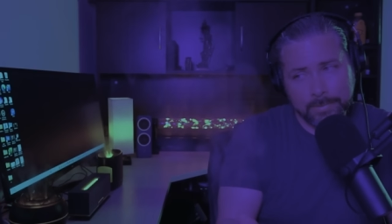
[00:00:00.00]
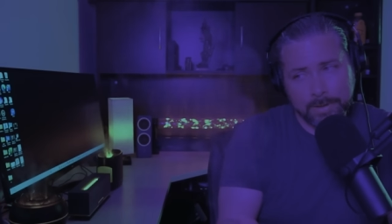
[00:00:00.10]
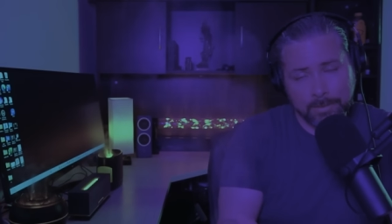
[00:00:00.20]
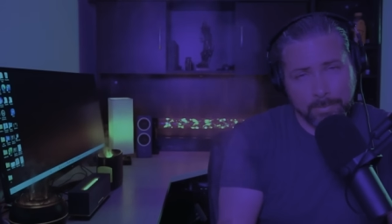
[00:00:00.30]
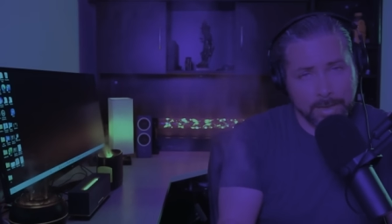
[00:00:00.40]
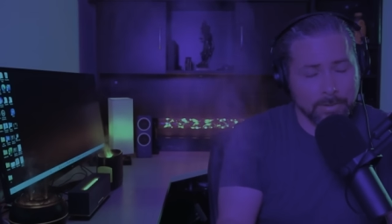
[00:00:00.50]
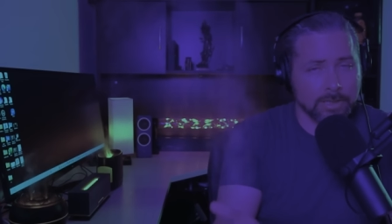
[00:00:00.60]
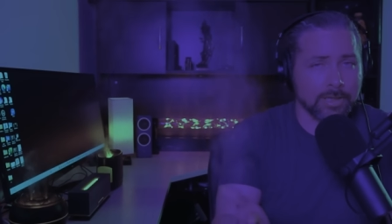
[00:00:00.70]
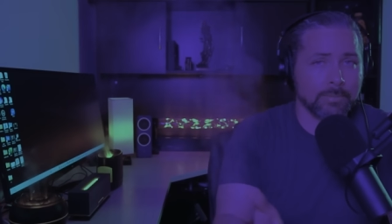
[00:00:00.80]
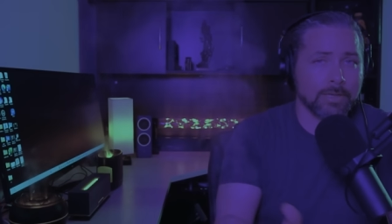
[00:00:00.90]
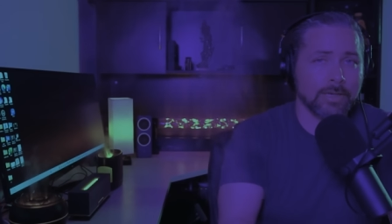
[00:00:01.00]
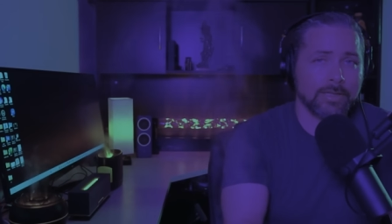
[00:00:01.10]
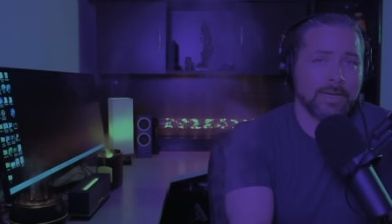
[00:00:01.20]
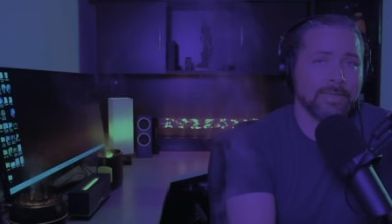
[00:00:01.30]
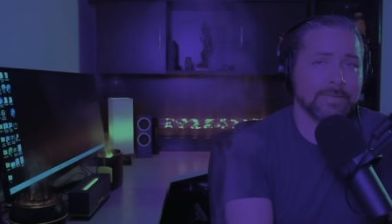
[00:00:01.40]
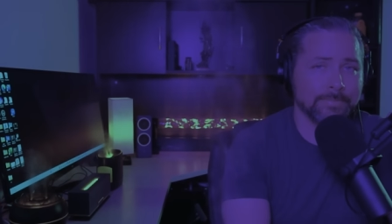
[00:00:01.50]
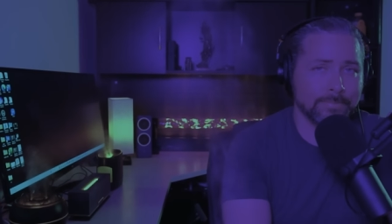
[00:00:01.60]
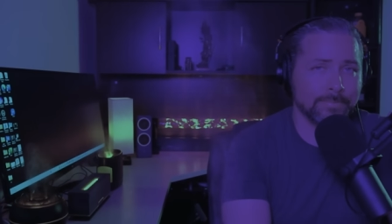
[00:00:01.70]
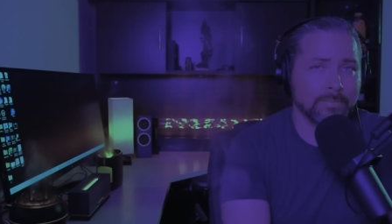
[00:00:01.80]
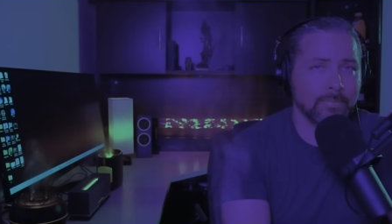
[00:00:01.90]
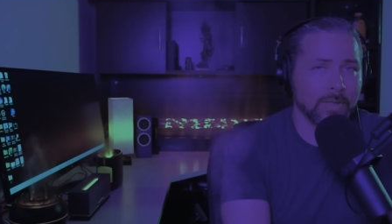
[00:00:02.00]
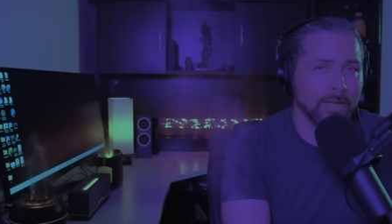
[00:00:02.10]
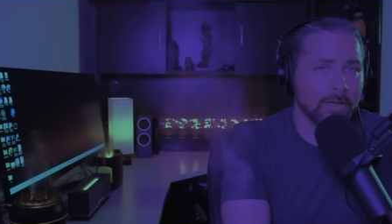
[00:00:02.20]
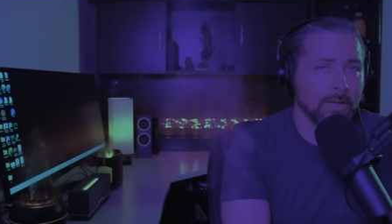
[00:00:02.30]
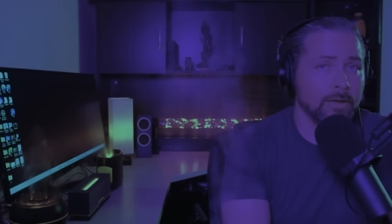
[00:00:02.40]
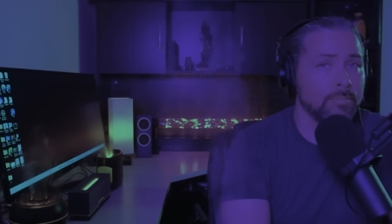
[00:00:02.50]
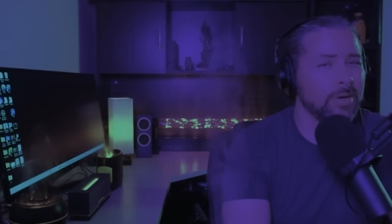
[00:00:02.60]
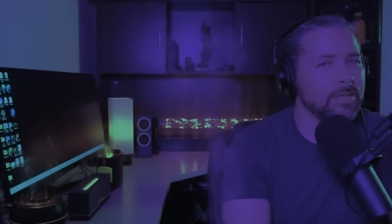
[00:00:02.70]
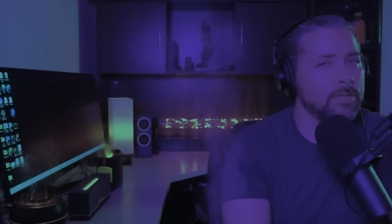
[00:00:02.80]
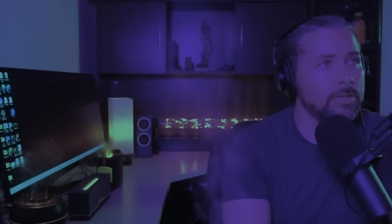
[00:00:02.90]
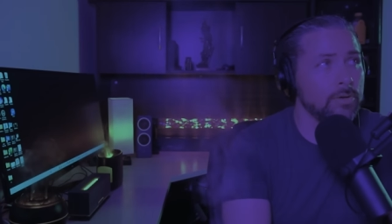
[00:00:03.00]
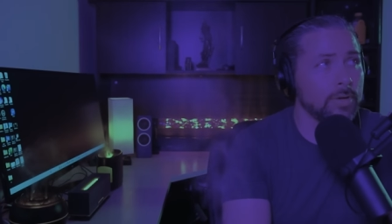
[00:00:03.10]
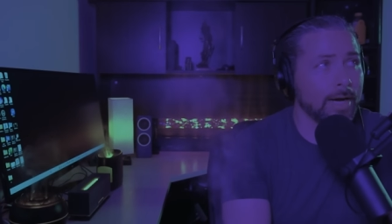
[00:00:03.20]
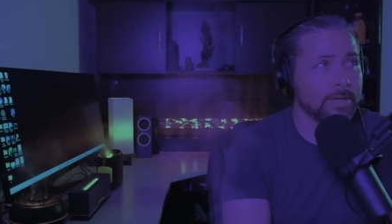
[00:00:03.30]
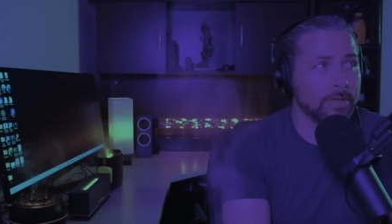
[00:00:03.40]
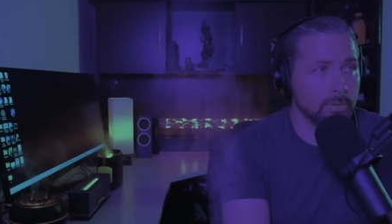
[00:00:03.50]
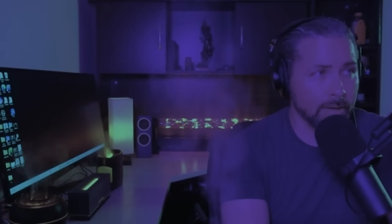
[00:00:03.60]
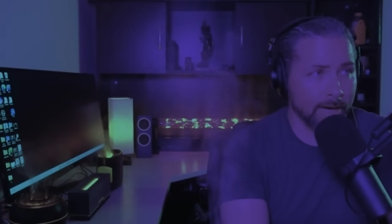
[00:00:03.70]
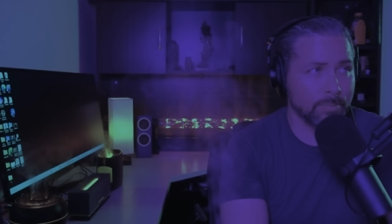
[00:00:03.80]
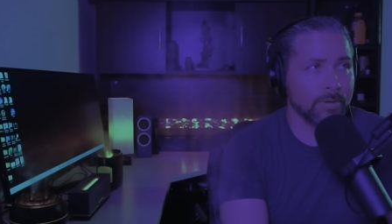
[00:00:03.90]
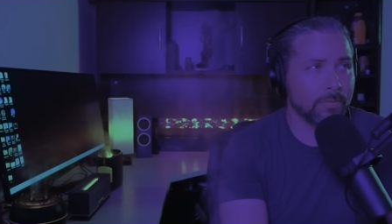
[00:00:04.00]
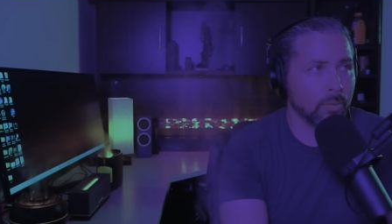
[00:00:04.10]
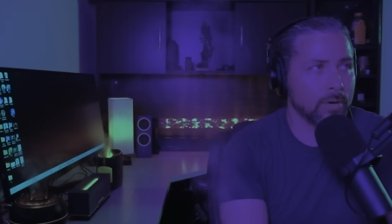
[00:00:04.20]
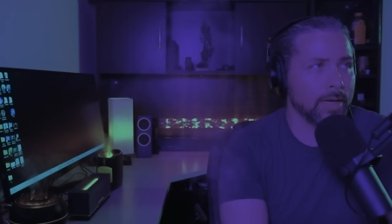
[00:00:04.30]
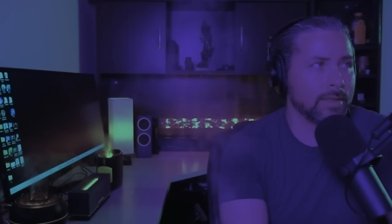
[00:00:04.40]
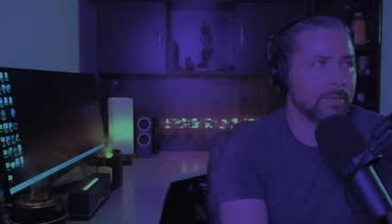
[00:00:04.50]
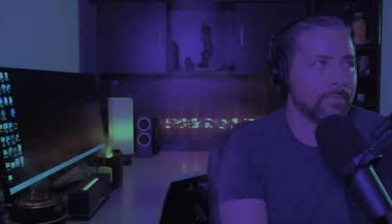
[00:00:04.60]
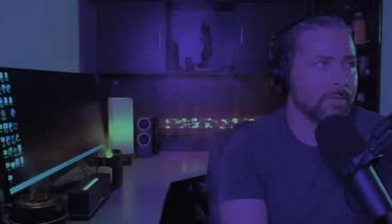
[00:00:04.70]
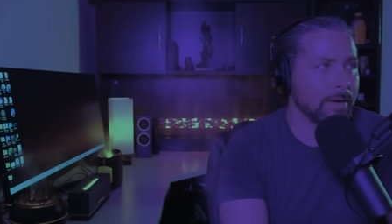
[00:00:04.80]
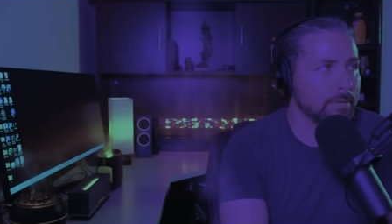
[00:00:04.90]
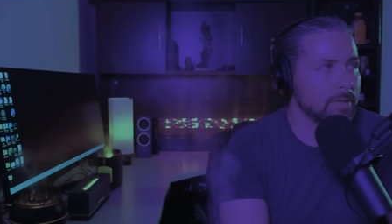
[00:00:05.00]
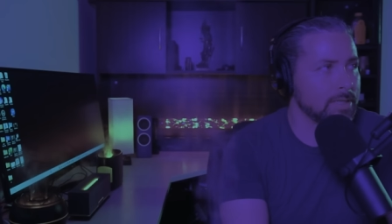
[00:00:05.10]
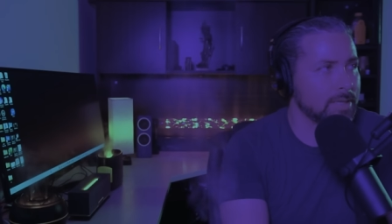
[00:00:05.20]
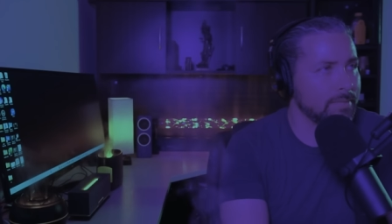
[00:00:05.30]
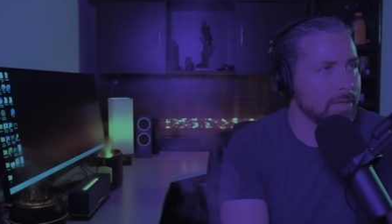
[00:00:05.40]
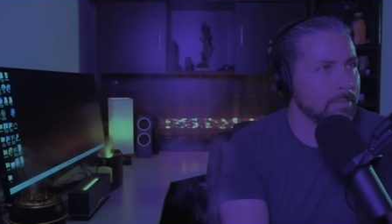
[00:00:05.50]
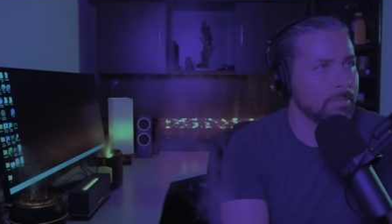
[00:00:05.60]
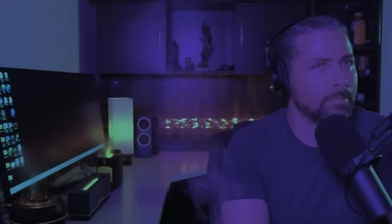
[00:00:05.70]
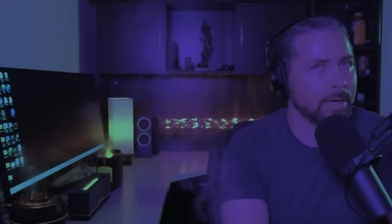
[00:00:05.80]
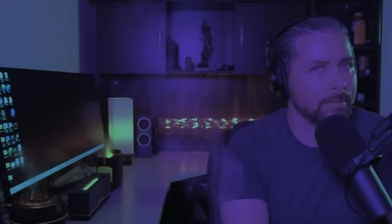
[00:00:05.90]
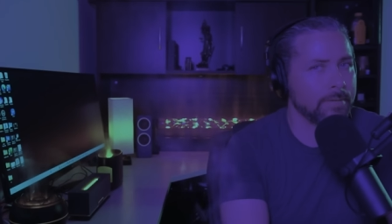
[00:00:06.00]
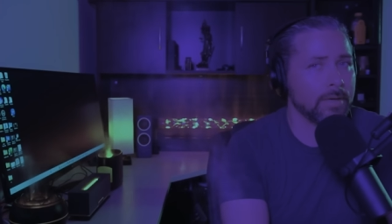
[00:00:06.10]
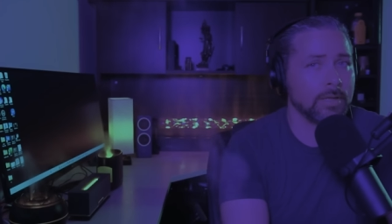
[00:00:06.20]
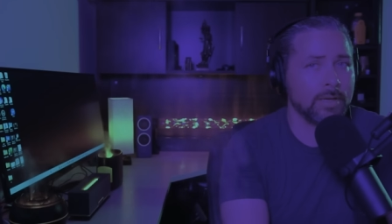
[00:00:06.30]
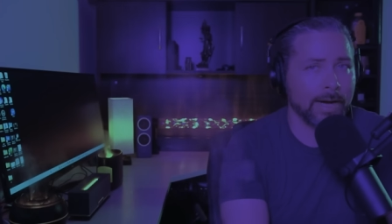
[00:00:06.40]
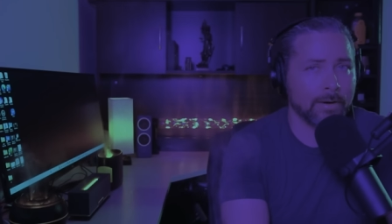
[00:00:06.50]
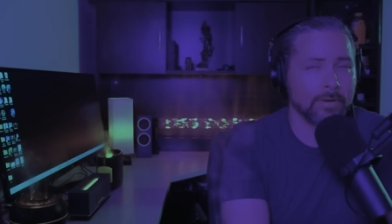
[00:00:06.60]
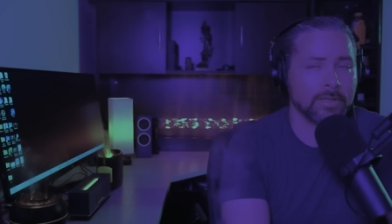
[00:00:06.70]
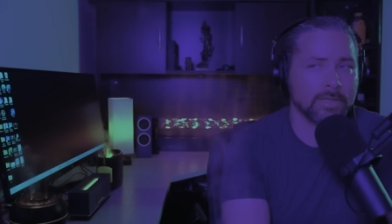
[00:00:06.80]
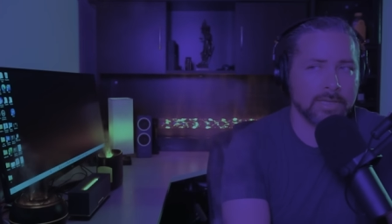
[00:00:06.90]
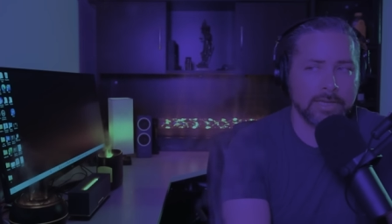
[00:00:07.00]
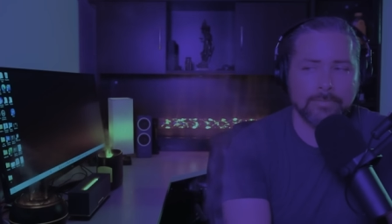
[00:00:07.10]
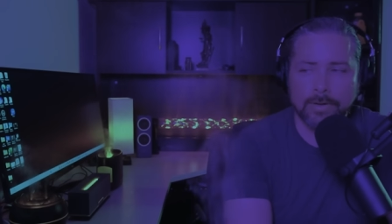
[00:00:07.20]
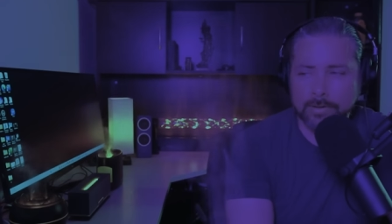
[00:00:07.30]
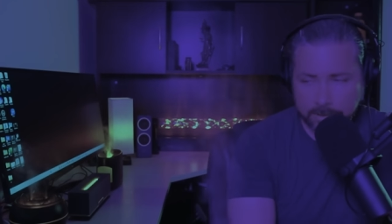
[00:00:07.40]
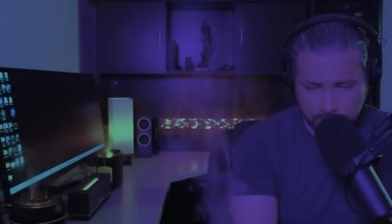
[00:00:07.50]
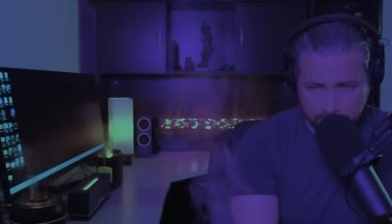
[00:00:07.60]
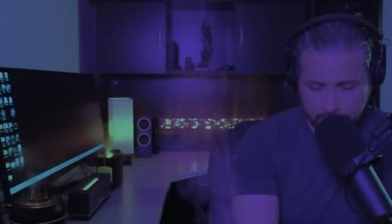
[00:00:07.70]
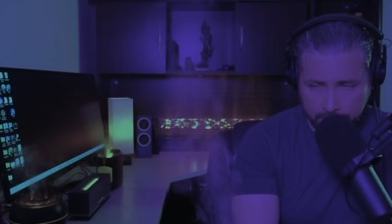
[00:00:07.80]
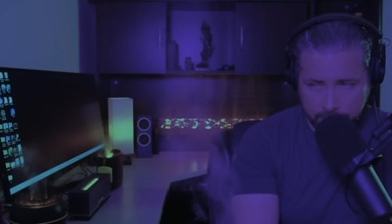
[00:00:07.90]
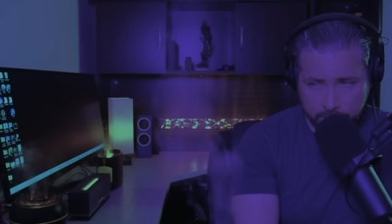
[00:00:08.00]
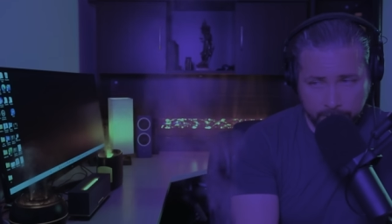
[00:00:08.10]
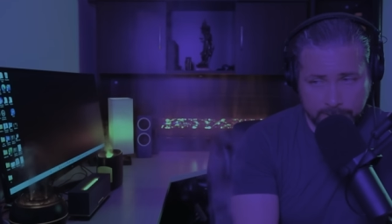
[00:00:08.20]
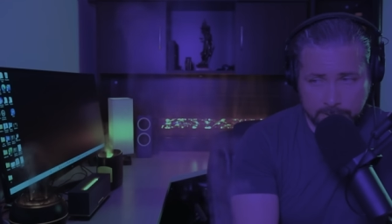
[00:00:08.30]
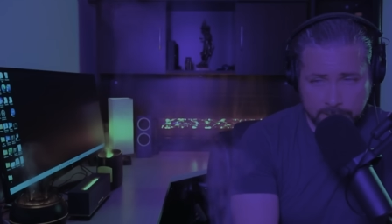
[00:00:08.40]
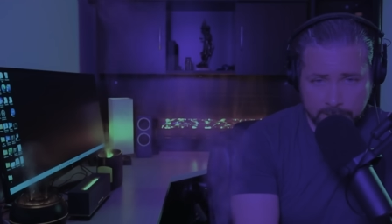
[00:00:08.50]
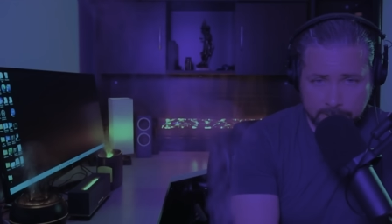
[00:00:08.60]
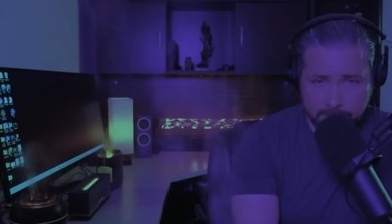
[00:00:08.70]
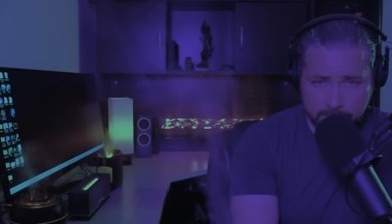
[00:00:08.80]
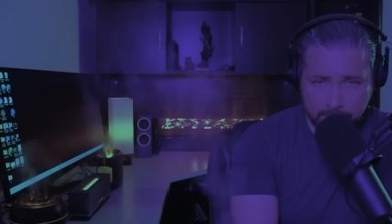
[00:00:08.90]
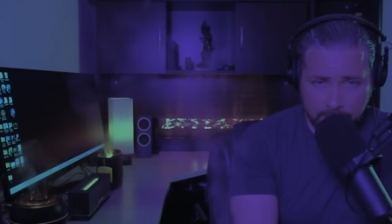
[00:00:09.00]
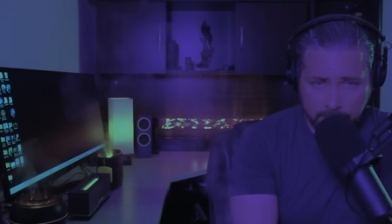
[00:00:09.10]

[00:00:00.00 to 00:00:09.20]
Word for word: then maybe it's time to cut ties. But do not do that before, at the very least, giving him the benefit of the doubt and seeing where this transitions